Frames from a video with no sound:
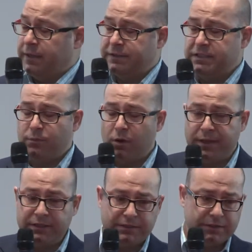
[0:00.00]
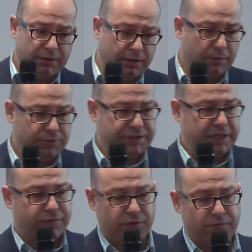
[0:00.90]
this moment, I would
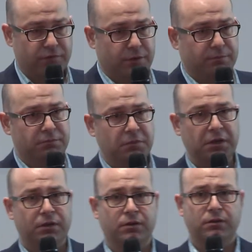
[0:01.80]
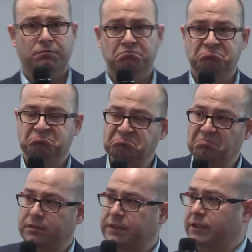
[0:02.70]
say from a
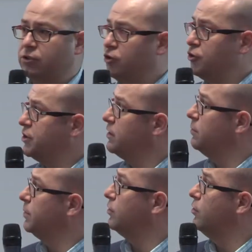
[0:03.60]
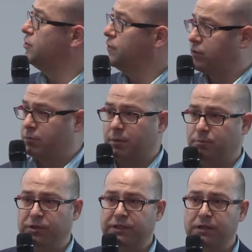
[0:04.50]
technological, but also from a
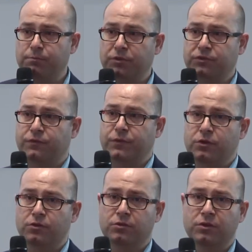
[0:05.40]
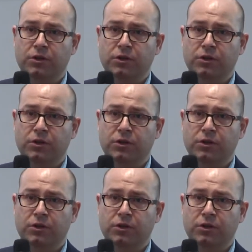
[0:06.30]
political point of view,